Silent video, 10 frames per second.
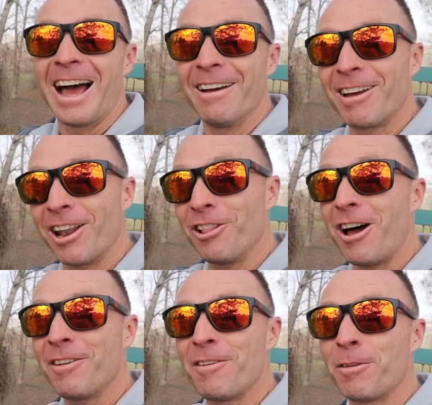I've got a
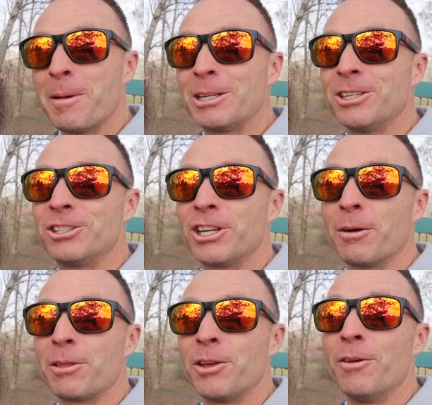lot of information to share
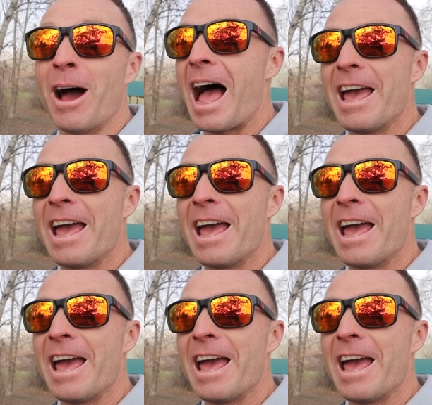with you.